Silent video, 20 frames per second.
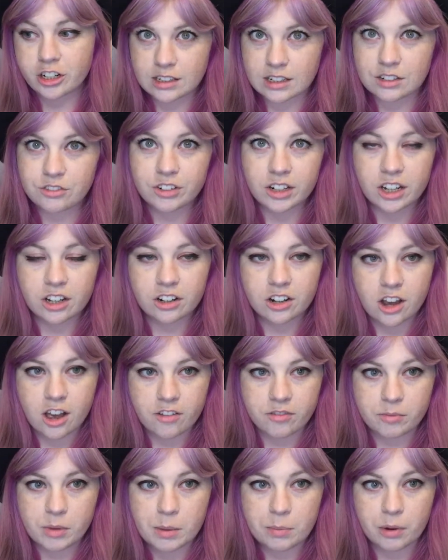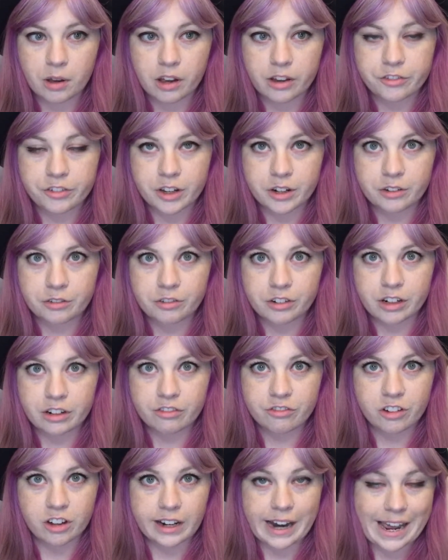It didn't really unnerve me, but I found it really
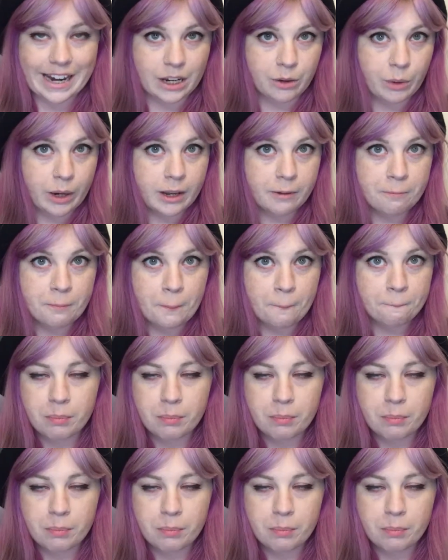fun anyway.